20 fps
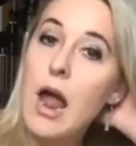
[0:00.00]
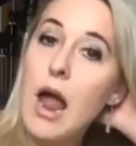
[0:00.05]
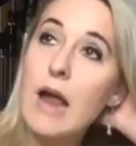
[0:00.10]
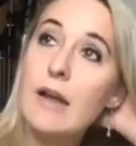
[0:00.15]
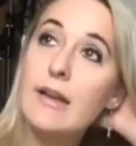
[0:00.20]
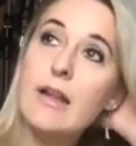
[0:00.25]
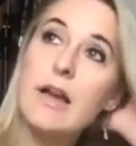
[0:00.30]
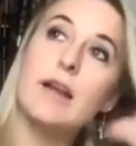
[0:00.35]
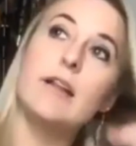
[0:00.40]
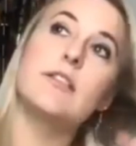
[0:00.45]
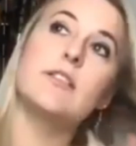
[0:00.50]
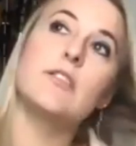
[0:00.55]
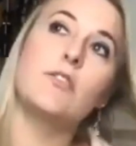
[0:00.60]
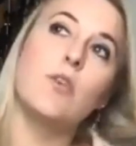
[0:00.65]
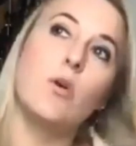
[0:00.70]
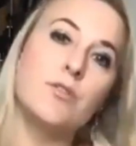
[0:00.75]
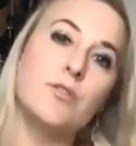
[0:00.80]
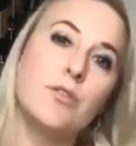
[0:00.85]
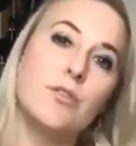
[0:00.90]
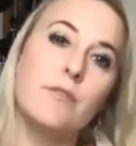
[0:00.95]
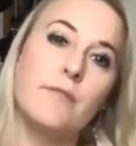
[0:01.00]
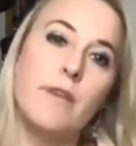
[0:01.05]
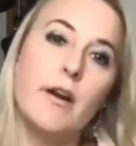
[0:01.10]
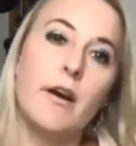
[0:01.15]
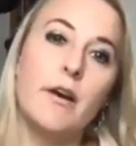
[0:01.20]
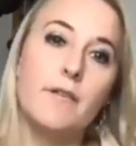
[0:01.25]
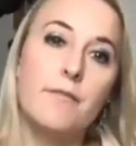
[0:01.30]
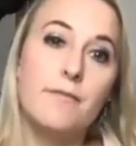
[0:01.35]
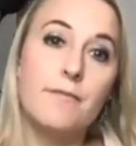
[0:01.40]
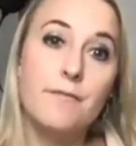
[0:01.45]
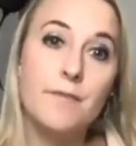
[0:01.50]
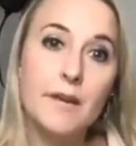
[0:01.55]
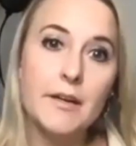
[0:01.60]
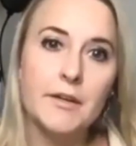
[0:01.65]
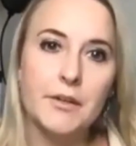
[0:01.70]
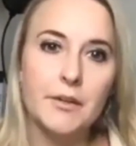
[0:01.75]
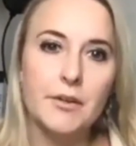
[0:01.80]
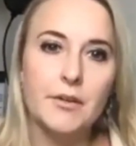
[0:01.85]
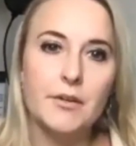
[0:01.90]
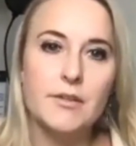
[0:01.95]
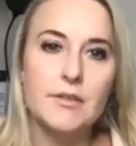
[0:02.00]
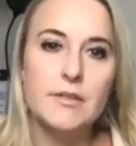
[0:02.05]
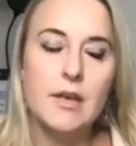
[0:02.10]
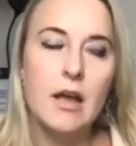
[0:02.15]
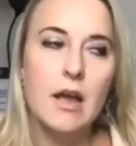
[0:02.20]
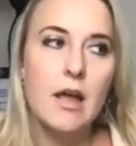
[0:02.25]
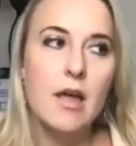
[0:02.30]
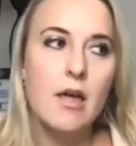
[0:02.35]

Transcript: And yet those are the very fears